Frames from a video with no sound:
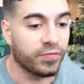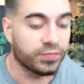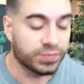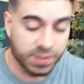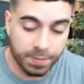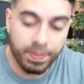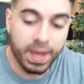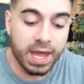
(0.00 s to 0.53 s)

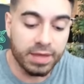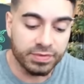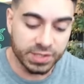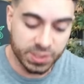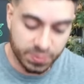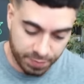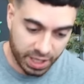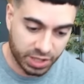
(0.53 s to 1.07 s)
to paint this
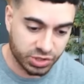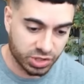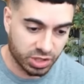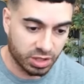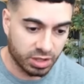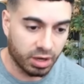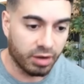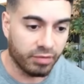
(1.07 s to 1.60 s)

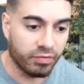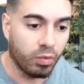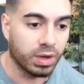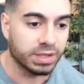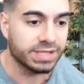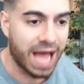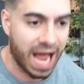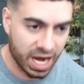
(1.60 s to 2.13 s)
picture of
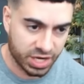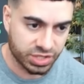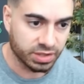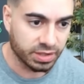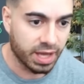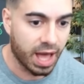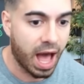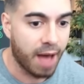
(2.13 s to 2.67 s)
what's
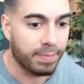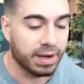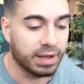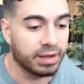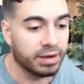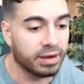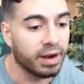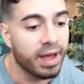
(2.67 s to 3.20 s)
actually happening
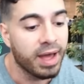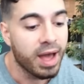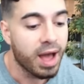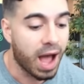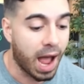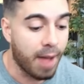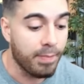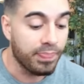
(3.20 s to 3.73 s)
here.
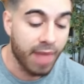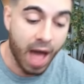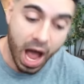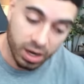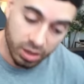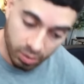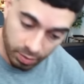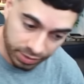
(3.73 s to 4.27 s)
I'm
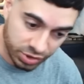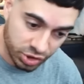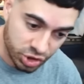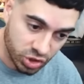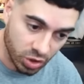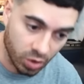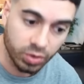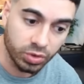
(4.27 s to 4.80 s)
not going to
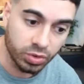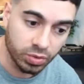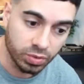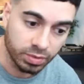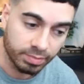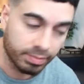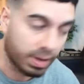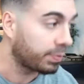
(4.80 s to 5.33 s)
show you
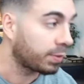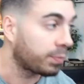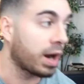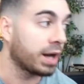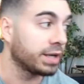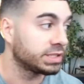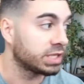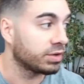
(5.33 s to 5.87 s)
my
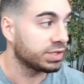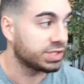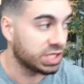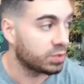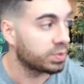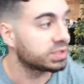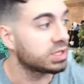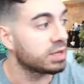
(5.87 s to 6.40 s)
proprietary
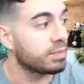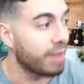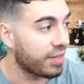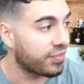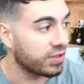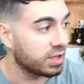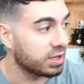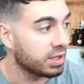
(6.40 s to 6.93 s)
sequencing
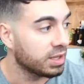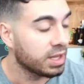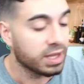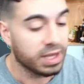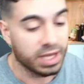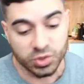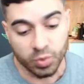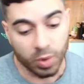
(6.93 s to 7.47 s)
method.
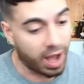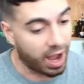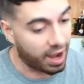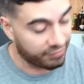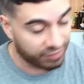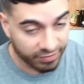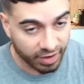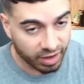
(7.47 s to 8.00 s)
It's what I've
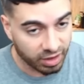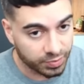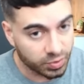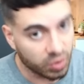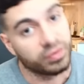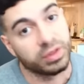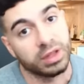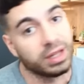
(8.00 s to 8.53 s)
developed
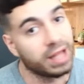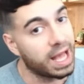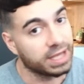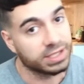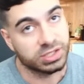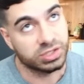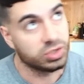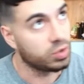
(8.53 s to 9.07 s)
over the
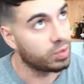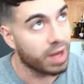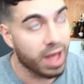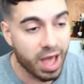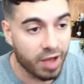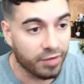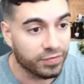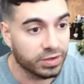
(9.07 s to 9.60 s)
last
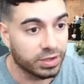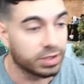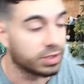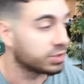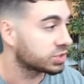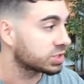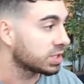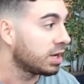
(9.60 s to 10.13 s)
2.5
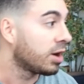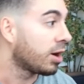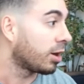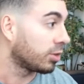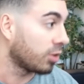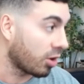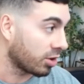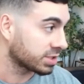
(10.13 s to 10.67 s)
years
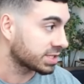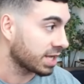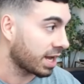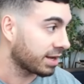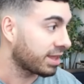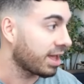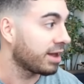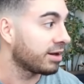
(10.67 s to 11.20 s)
alongside
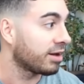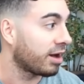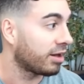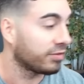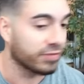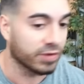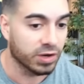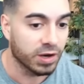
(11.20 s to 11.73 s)
Kane and
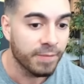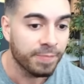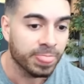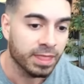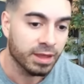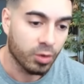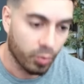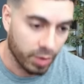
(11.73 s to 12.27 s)
Oliver.
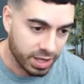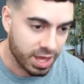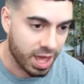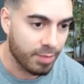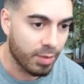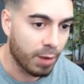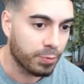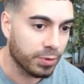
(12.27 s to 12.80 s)
We
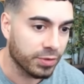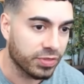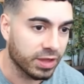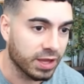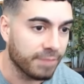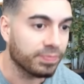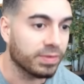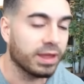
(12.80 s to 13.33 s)
came up with
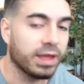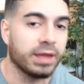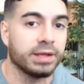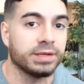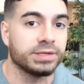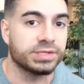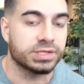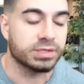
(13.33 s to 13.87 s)
it. It
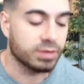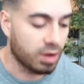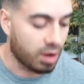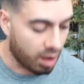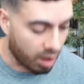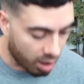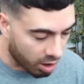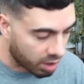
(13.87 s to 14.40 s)
is
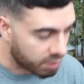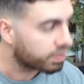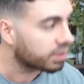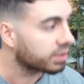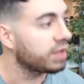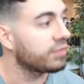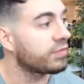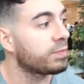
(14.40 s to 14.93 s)

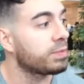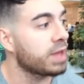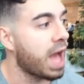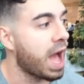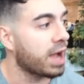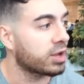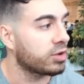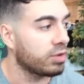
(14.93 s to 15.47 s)
unbelievably
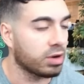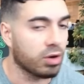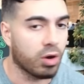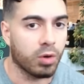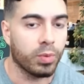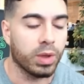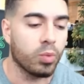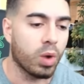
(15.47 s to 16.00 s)
accurate. Are
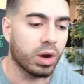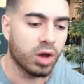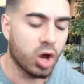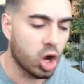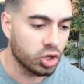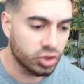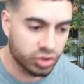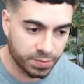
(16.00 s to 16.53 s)
we
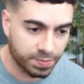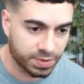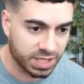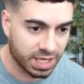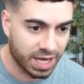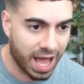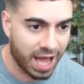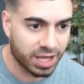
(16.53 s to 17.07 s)

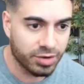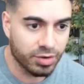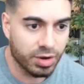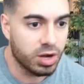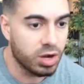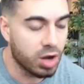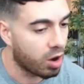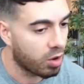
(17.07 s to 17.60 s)
100% accurate?
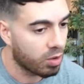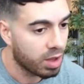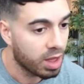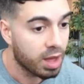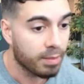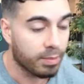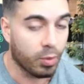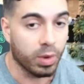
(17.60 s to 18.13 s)
No,
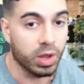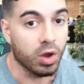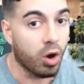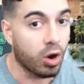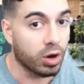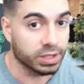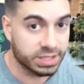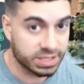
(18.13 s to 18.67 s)
but we
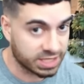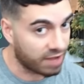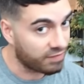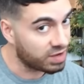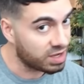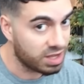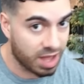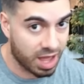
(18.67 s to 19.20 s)
are
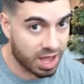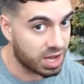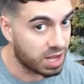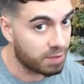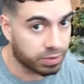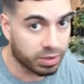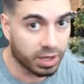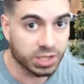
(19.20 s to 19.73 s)
70,
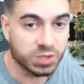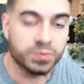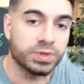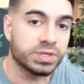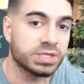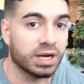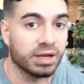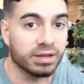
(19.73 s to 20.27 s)

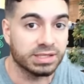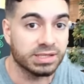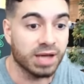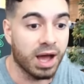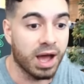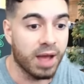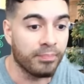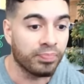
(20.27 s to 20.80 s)
80+% of the
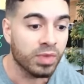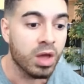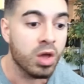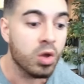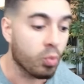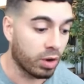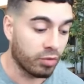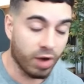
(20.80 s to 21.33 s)
time
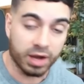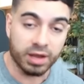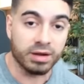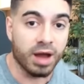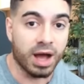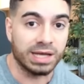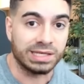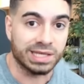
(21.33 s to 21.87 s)
when
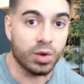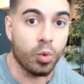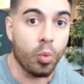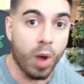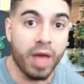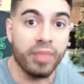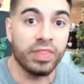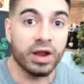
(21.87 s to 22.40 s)
recognizing
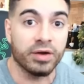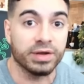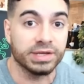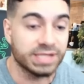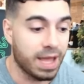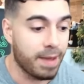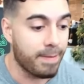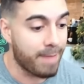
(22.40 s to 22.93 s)
when there is
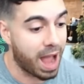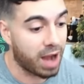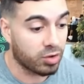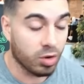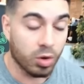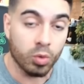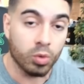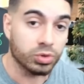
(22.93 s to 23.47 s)
a
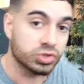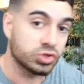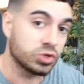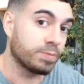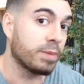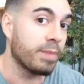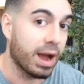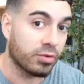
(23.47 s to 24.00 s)
macro or
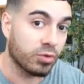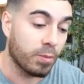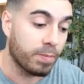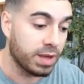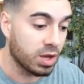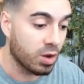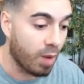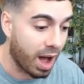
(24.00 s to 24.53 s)
super macro
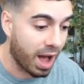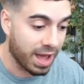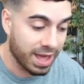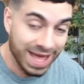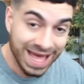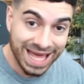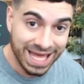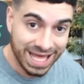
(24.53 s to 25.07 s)
POI
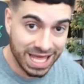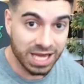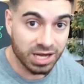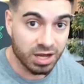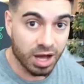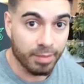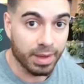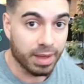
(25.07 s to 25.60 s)

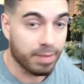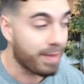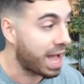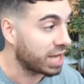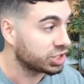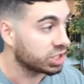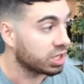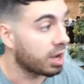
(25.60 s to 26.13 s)
incoming,
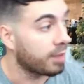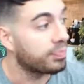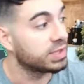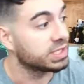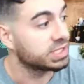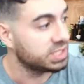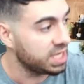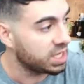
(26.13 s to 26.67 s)
matching up the
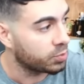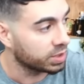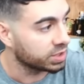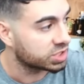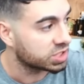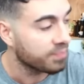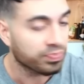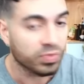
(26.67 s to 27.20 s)

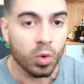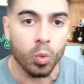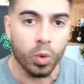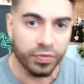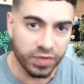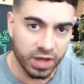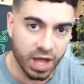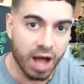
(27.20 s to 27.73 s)
sequence
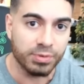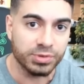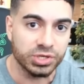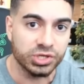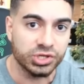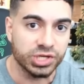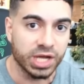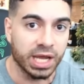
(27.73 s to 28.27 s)
with the
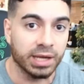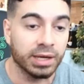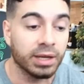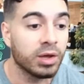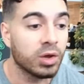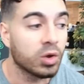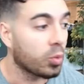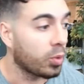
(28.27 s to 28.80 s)
options chain
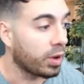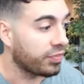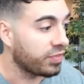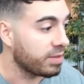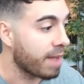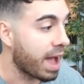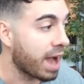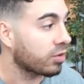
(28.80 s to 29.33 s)
with the
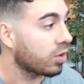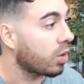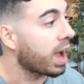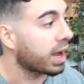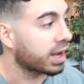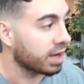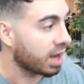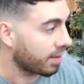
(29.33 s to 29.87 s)

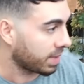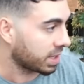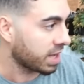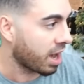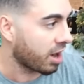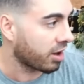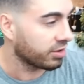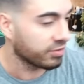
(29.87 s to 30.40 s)
macroeconomic
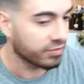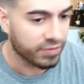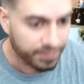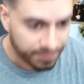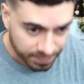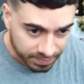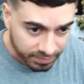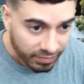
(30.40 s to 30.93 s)
narrative.
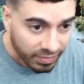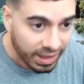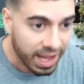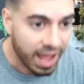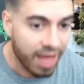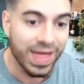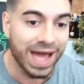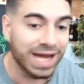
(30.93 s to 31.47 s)

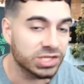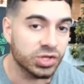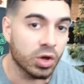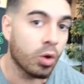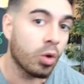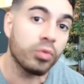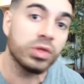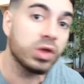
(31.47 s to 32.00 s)
And that is the
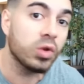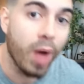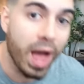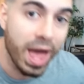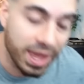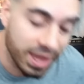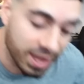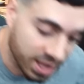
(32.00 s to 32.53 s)
only way